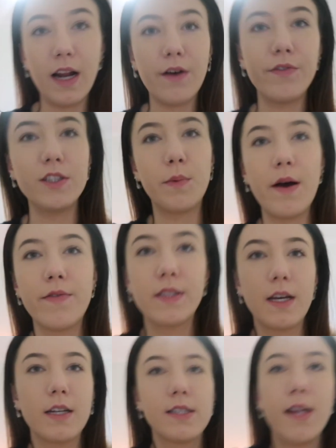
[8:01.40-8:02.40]
an outfit to wear for
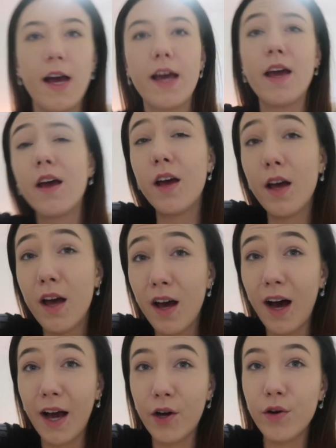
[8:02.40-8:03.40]
Saturday.
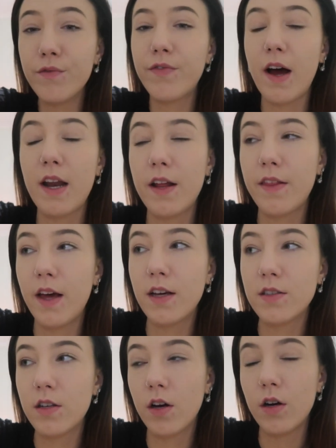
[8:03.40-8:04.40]
I couldn't find
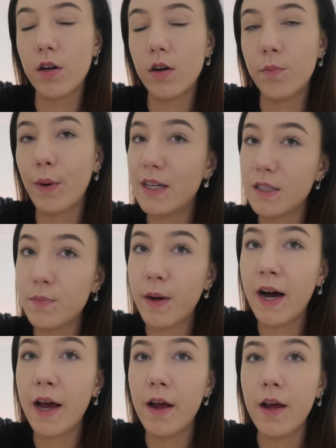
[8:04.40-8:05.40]
anything, but I did
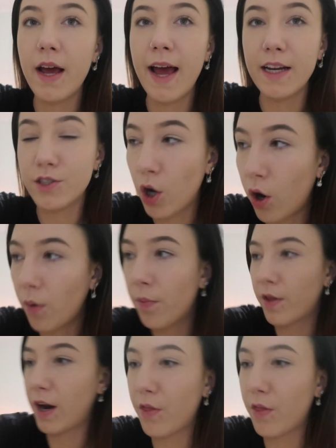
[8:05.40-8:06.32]
buy a top that